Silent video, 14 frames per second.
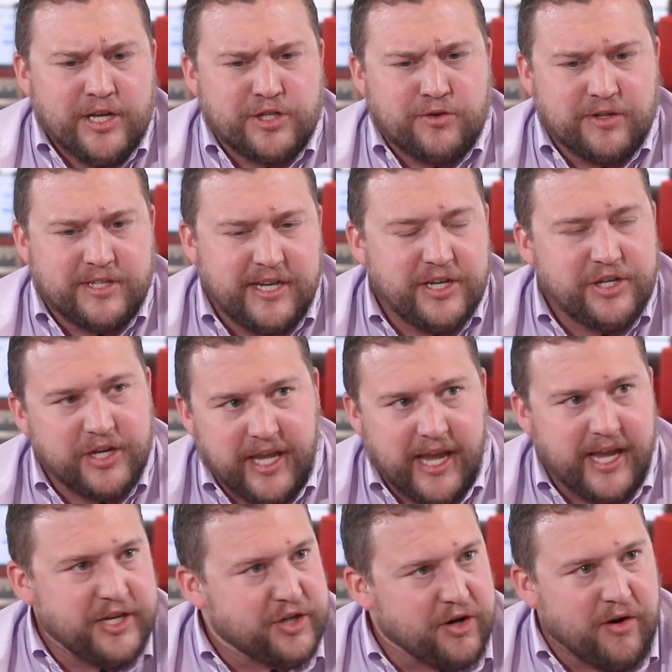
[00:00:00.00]
strategic
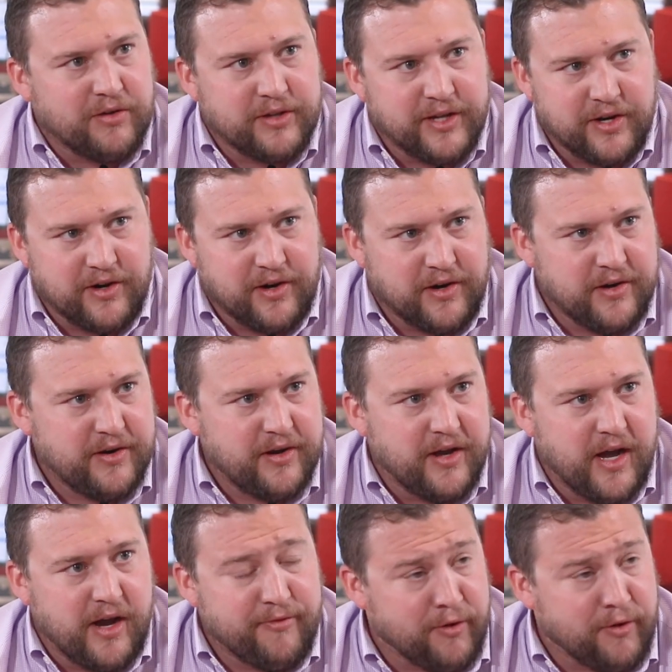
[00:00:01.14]
HR leader uh,